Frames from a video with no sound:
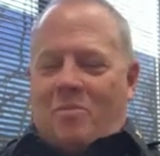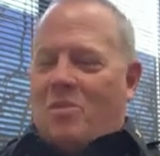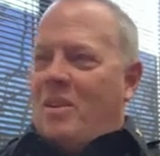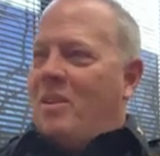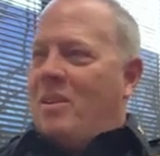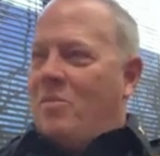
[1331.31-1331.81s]
i'm
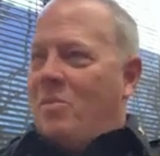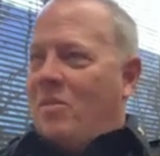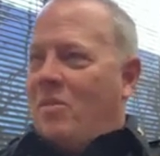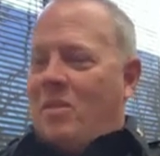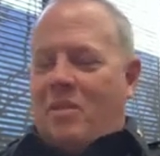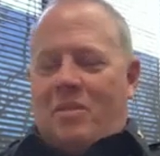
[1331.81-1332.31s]
trying to keep
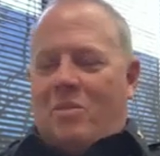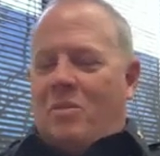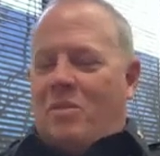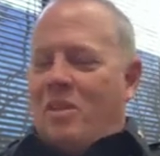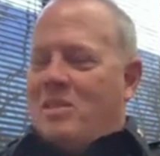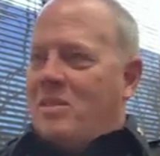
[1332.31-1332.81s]
everything
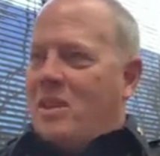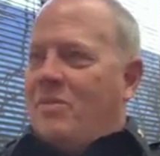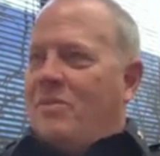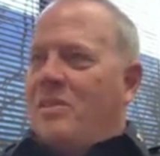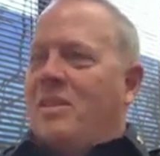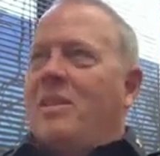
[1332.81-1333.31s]
doing things
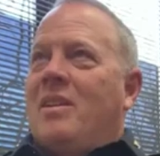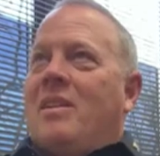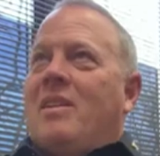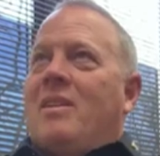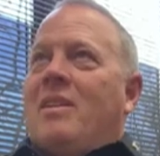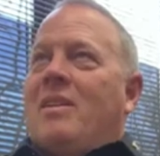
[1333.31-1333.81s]
safely
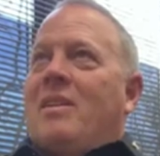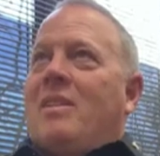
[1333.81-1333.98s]
yeah